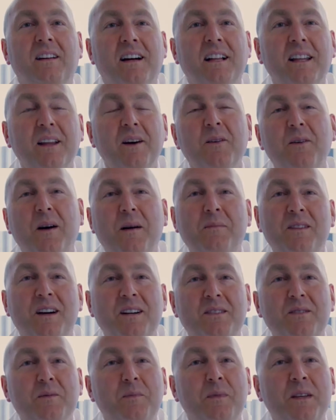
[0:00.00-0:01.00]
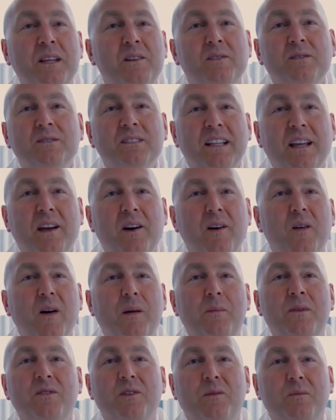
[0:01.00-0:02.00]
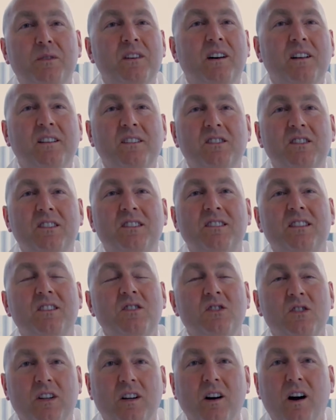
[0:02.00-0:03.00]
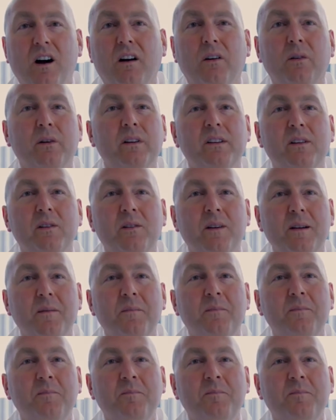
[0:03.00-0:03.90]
Hello, I'm Dr. Peter Leo. I'm a dermatologist in Chicago, Illinois.